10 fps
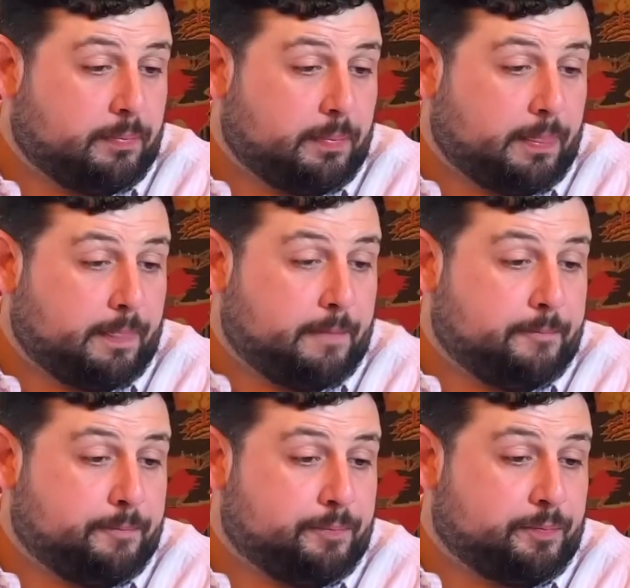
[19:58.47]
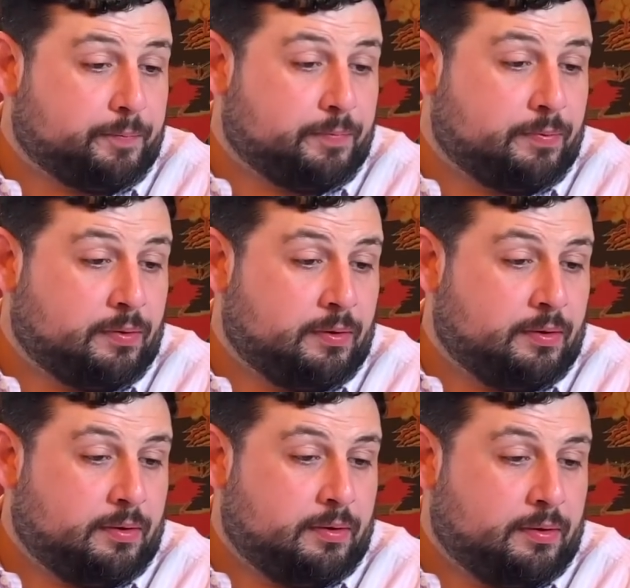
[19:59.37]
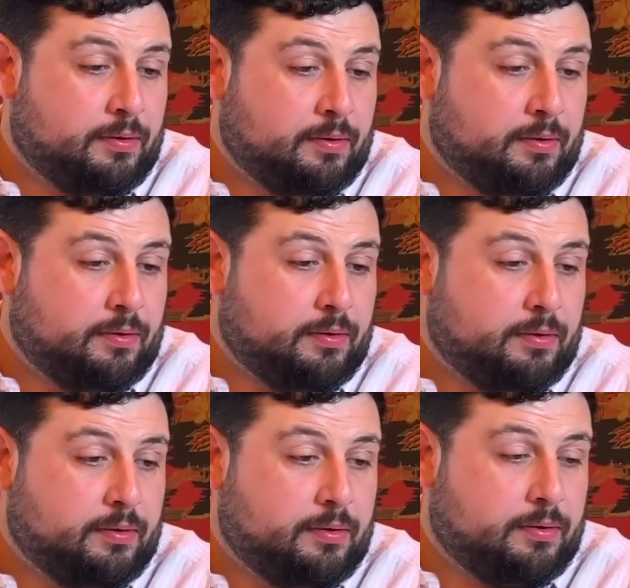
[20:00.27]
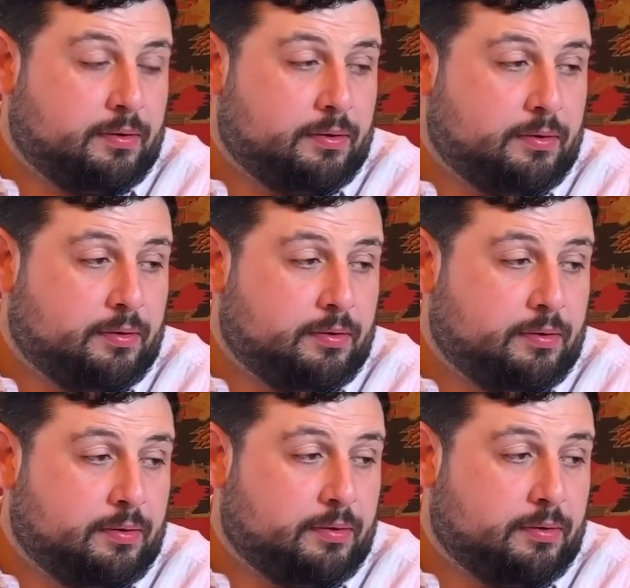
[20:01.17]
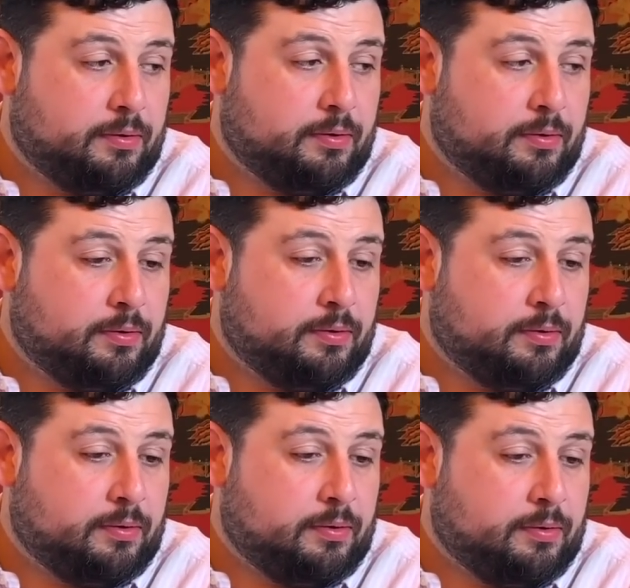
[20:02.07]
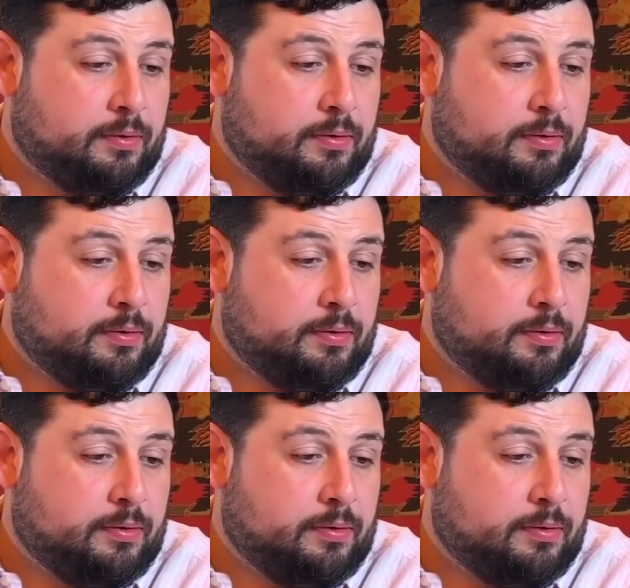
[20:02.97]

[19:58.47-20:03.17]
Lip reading: (silent)